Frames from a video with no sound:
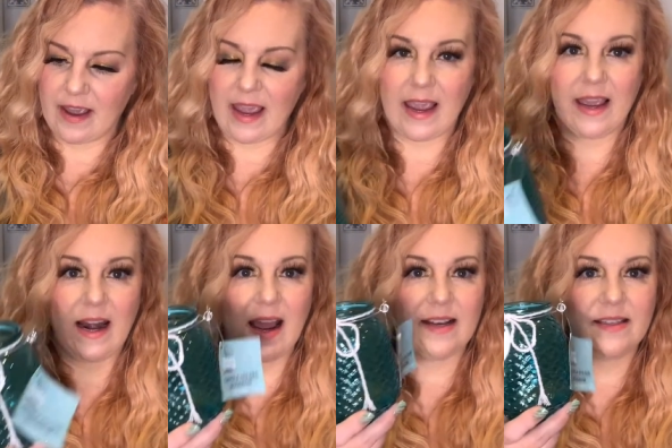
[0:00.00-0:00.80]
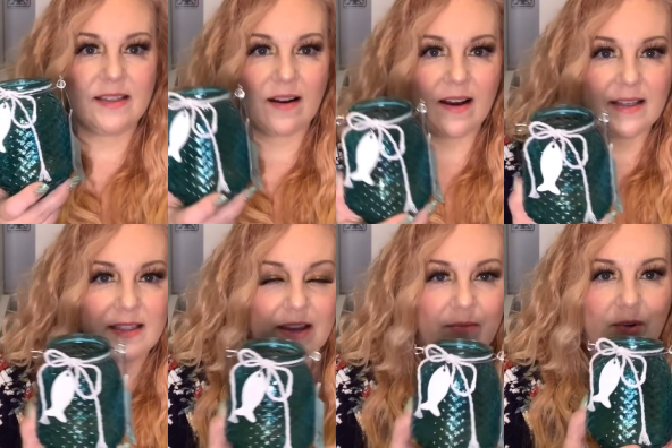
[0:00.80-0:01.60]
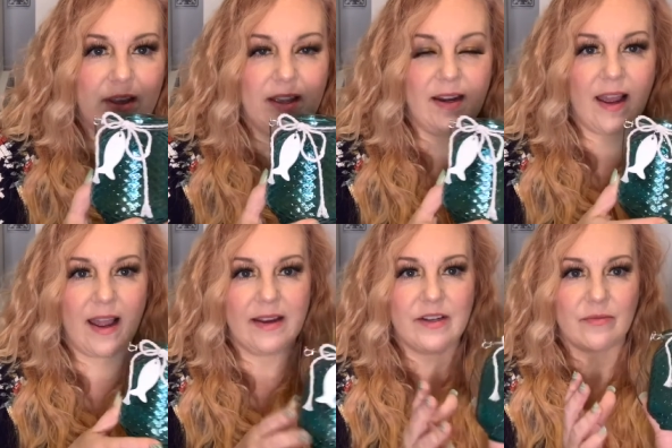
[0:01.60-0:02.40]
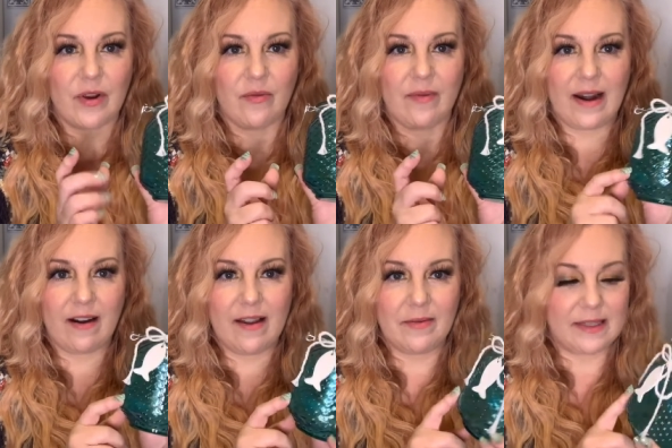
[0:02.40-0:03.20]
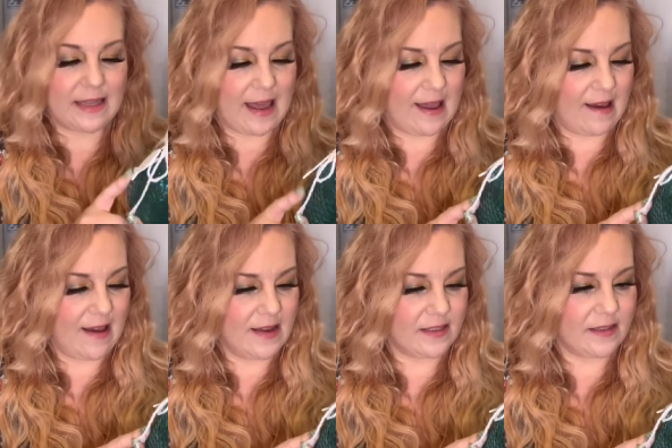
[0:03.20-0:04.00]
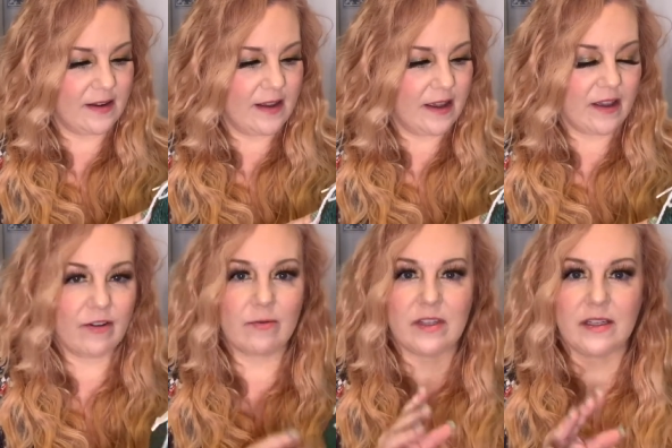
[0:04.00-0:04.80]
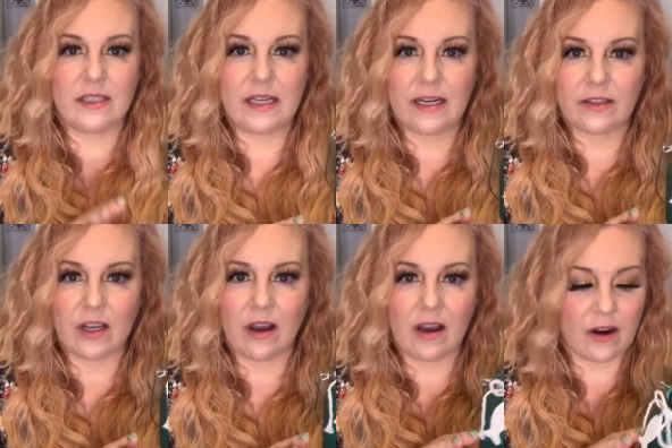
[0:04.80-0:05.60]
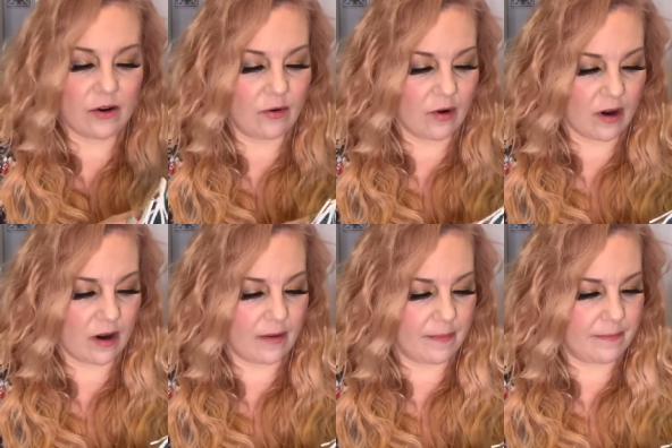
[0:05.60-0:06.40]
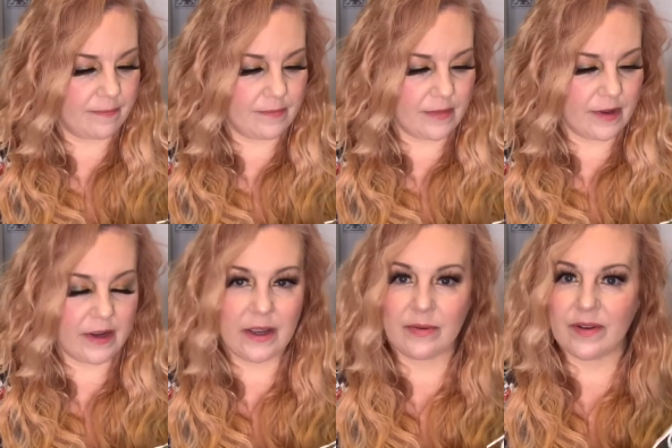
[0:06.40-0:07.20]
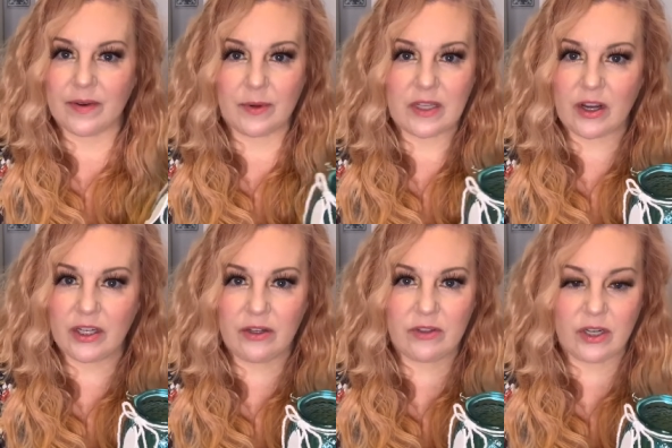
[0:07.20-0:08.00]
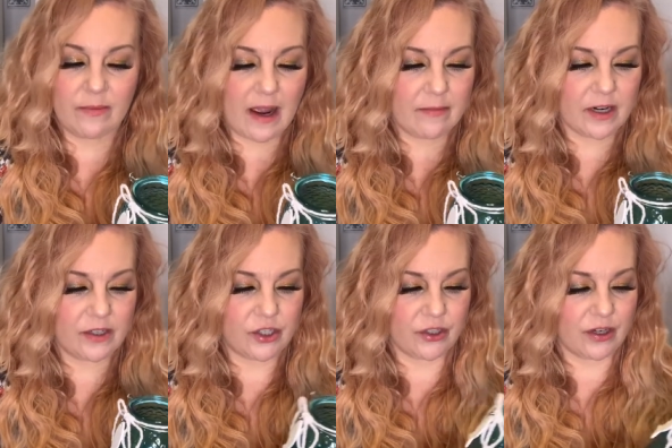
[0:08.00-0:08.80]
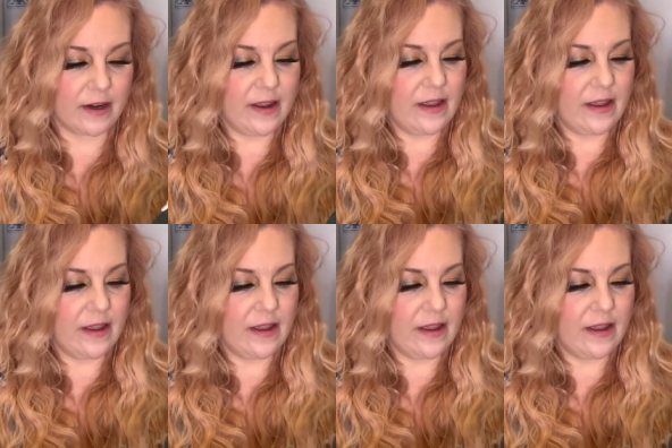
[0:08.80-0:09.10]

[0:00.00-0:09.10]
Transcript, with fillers: And I saw someone, I don't know where it was at, if it was on TikTok or if it was on YouTube, I'm not sure.